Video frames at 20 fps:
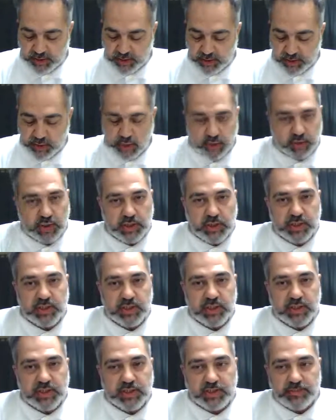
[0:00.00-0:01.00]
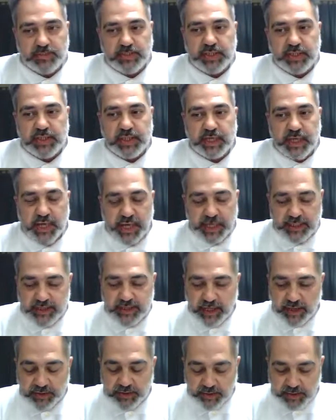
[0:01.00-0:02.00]
You cannot just speak any
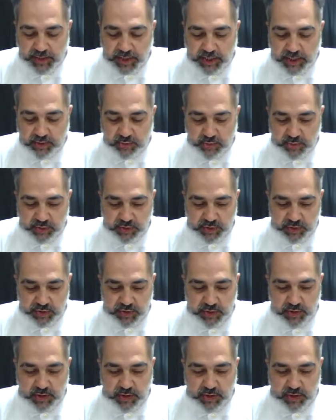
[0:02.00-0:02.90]
other language,